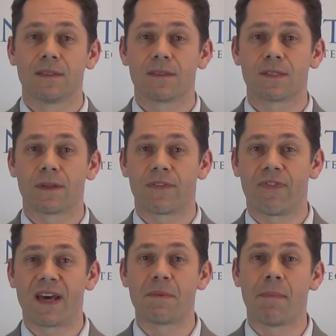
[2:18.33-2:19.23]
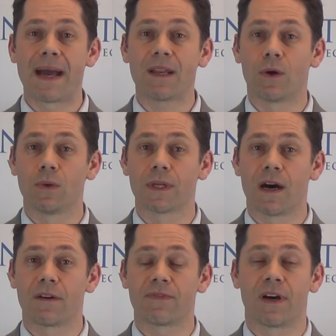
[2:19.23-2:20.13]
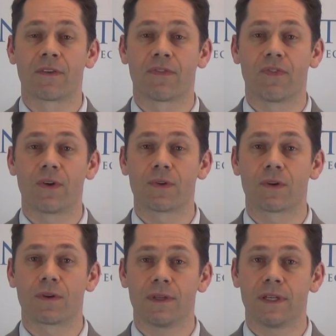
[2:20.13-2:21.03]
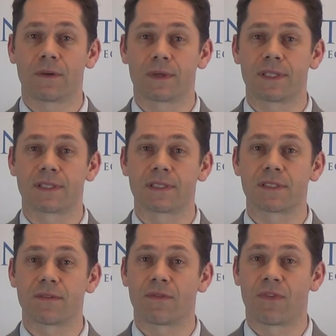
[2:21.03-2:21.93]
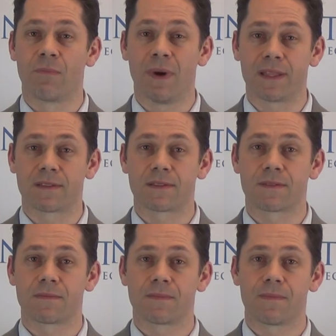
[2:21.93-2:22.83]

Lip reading: so the Fed might hold off on further increases for months.